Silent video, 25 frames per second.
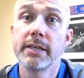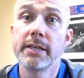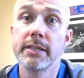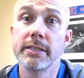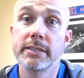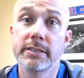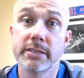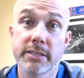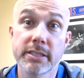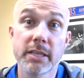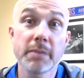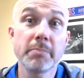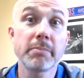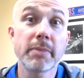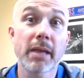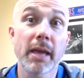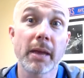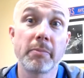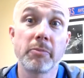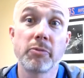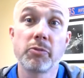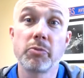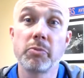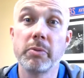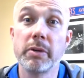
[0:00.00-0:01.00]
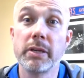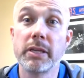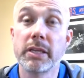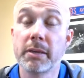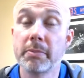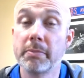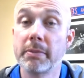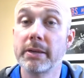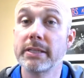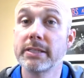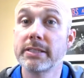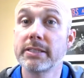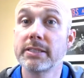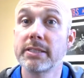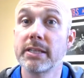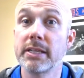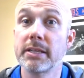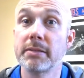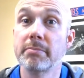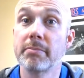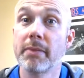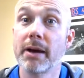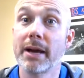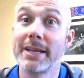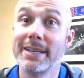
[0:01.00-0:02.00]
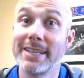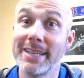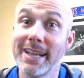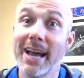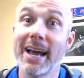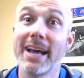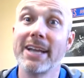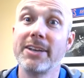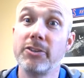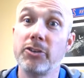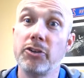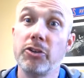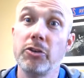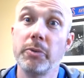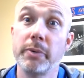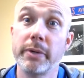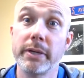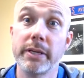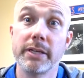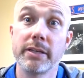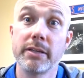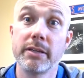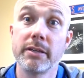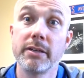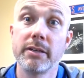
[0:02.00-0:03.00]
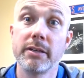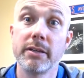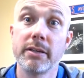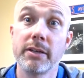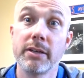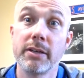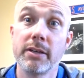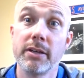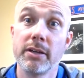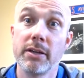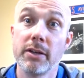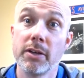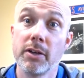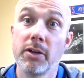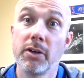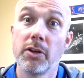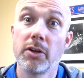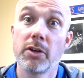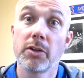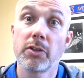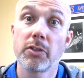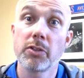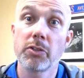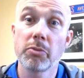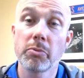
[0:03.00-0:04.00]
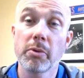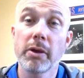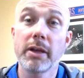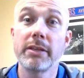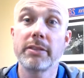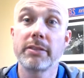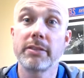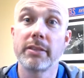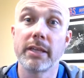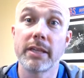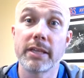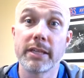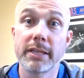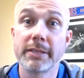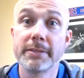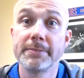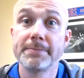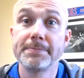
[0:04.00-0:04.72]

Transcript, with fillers: And sometimes we commit sin by not doing the right thing.